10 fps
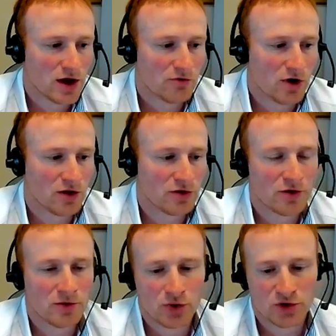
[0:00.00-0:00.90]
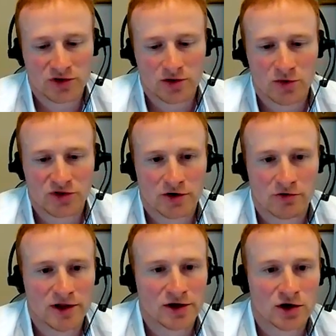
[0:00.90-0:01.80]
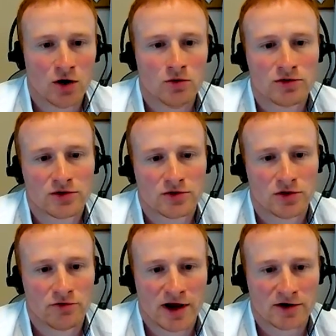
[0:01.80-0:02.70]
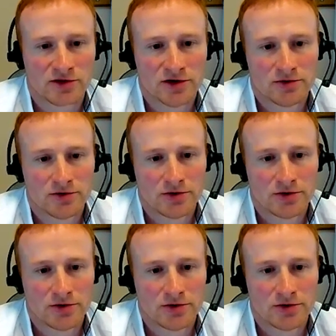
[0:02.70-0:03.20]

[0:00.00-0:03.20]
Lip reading: rather than putting the material in cold to the reactor,